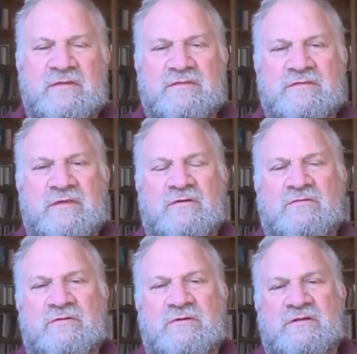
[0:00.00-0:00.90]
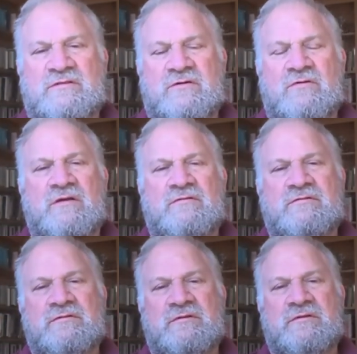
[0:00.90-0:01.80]
So there
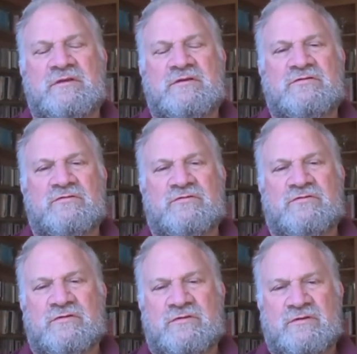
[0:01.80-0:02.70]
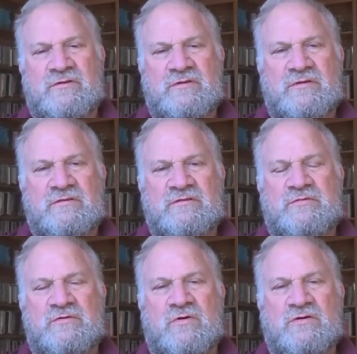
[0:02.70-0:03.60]
are issues to
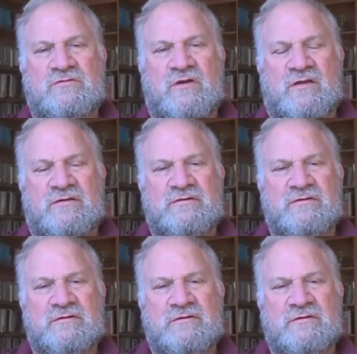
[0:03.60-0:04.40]
be worked on.